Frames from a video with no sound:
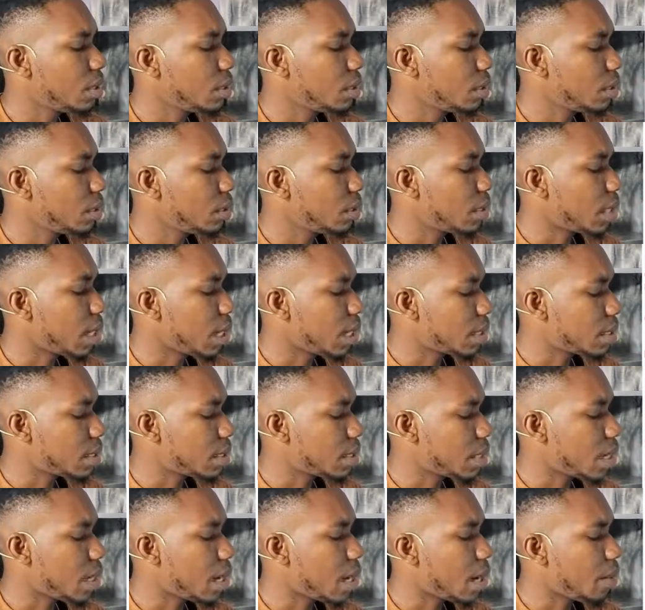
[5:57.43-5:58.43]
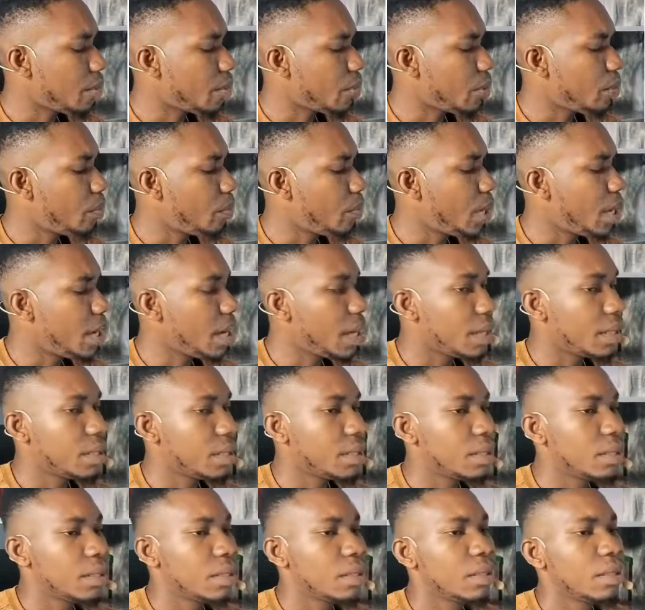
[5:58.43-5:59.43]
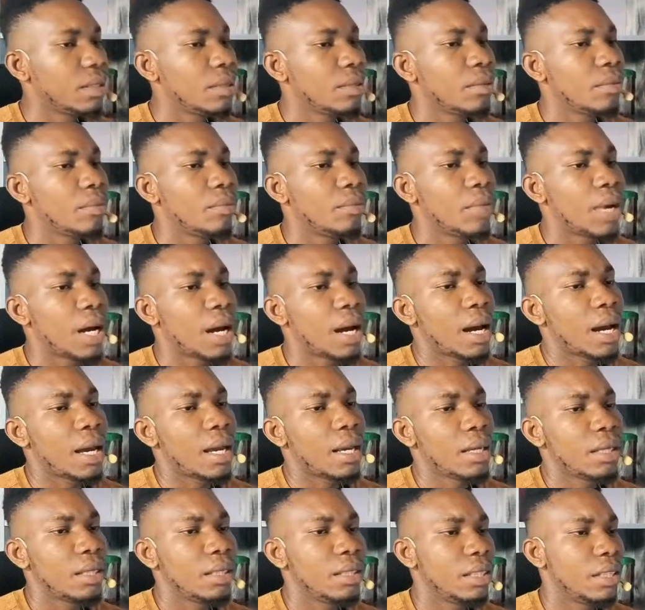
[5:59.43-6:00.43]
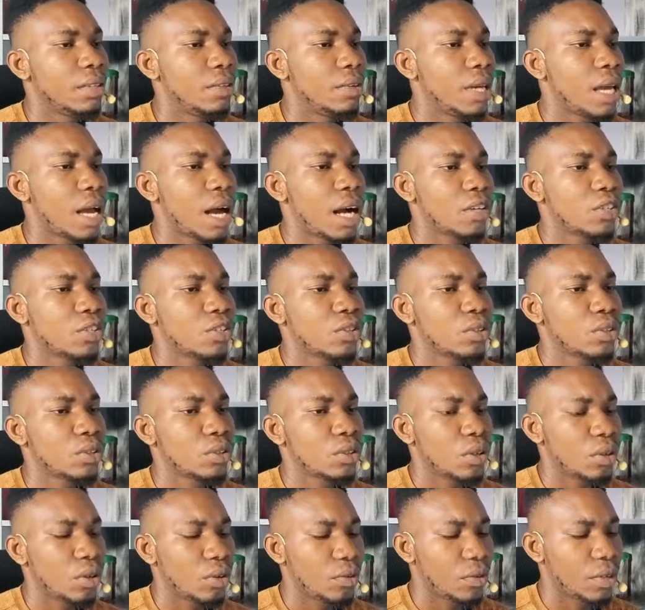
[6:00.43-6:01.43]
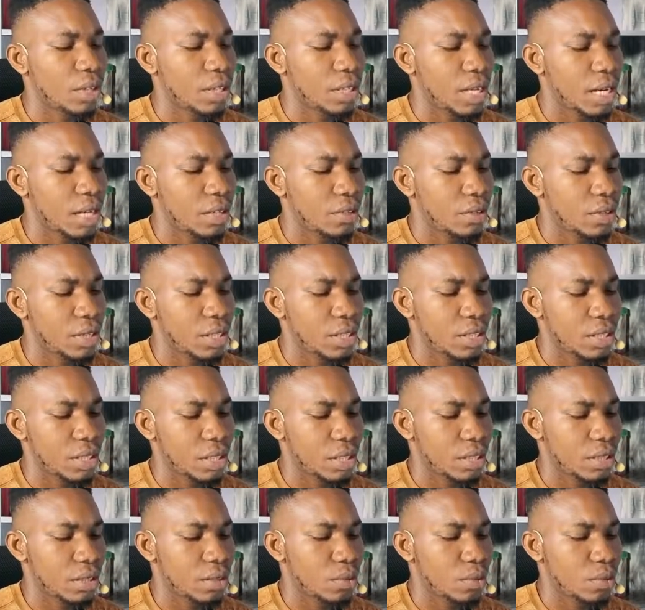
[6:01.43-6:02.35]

that are prepared by the reaction of Grignard reagent